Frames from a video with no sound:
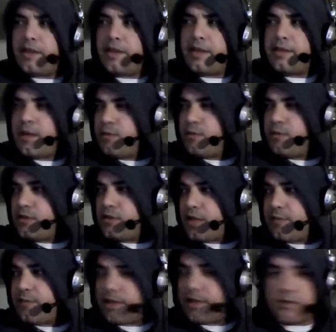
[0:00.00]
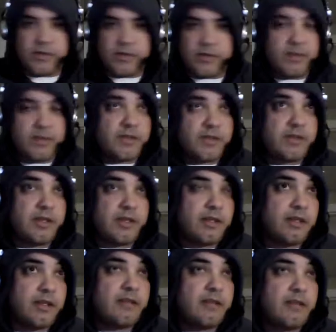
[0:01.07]
um, that, that one's got better sources
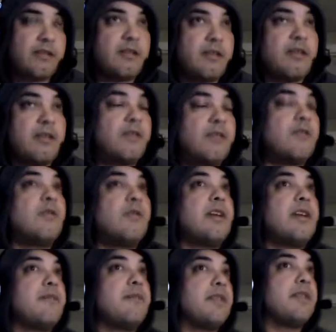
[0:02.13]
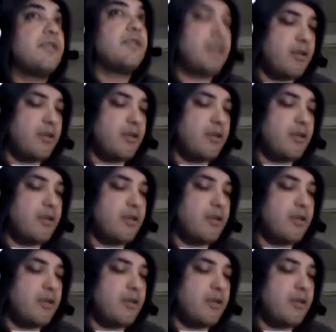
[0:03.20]
than uh, than the uh, the one I mentioned.